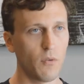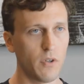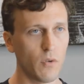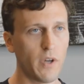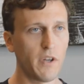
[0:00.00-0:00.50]

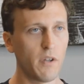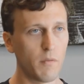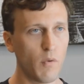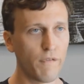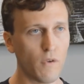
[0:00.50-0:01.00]
When you're ready
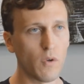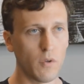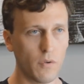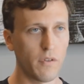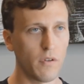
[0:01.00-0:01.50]
to move
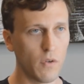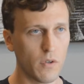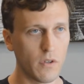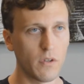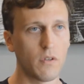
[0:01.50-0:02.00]
forward with your
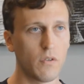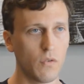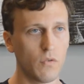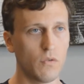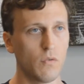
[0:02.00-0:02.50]
order,
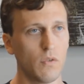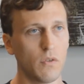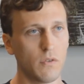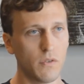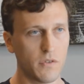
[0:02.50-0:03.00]

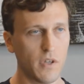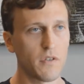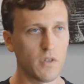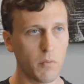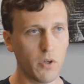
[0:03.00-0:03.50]
we'll
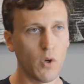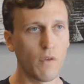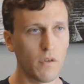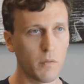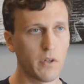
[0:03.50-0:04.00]
send somebody
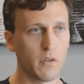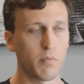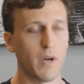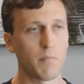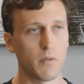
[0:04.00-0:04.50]
over to make the
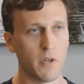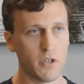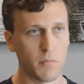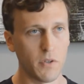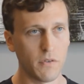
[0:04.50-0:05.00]
proper
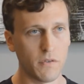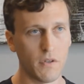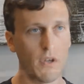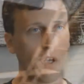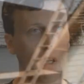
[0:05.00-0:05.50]
measurements,